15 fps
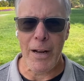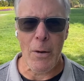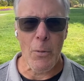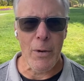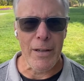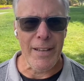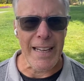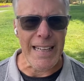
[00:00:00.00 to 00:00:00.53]
I
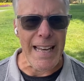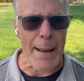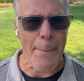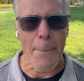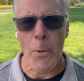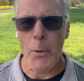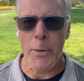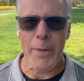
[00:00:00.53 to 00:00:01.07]
wanted to get
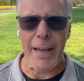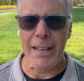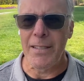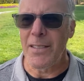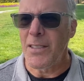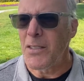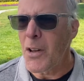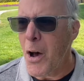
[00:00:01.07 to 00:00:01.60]
more
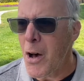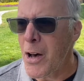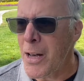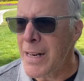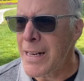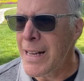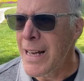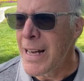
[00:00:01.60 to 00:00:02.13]
things
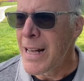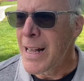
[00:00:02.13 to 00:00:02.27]
done.